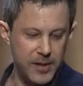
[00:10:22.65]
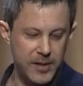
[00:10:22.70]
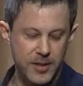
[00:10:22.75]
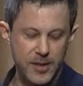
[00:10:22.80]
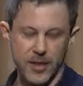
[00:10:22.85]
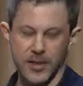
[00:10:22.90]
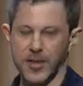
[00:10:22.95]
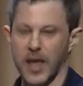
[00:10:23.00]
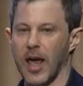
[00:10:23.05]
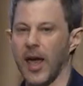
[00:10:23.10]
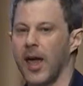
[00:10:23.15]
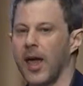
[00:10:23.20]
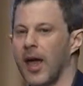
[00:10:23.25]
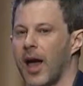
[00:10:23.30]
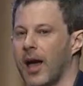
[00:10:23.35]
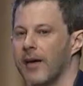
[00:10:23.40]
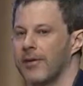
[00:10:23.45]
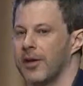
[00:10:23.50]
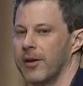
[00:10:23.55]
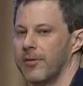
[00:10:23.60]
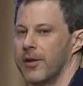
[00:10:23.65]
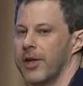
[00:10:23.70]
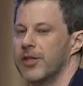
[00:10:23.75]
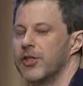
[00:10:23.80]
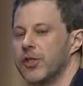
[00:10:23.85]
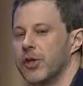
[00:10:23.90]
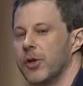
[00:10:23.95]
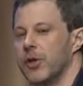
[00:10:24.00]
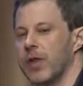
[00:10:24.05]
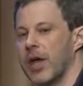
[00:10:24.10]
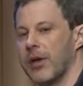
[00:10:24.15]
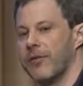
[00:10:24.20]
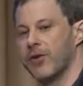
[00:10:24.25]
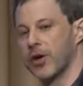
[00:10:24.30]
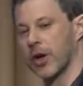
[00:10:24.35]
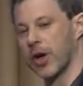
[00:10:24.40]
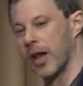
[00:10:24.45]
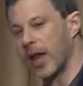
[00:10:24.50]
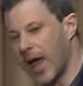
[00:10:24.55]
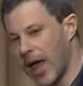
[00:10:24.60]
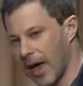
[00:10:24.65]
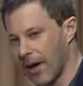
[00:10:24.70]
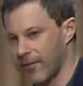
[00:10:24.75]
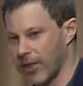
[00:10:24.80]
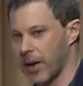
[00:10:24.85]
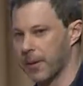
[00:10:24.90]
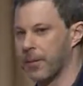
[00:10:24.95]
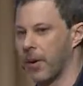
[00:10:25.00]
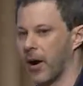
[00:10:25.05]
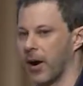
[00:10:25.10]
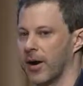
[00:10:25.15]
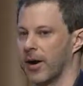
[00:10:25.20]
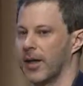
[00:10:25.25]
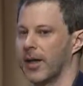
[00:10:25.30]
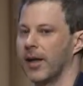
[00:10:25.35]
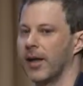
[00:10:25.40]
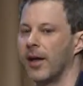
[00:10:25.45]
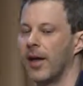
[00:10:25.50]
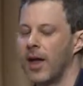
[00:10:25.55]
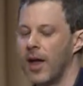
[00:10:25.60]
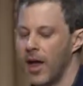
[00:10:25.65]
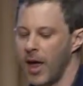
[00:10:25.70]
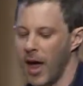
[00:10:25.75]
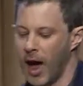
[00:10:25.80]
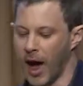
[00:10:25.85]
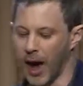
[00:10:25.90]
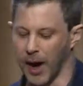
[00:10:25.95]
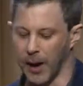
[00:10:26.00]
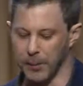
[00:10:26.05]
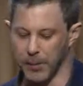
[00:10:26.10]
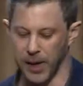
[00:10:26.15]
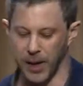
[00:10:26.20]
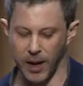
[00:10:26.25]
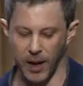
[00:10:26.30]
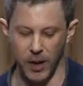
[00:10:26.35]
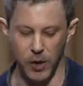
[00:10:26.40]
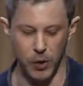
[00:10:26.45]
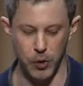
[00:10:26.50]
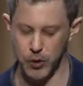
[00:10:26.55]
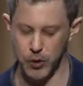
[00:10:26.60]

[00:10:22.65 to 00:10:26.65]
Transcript: today I've convinced you that if you're going to have that party, you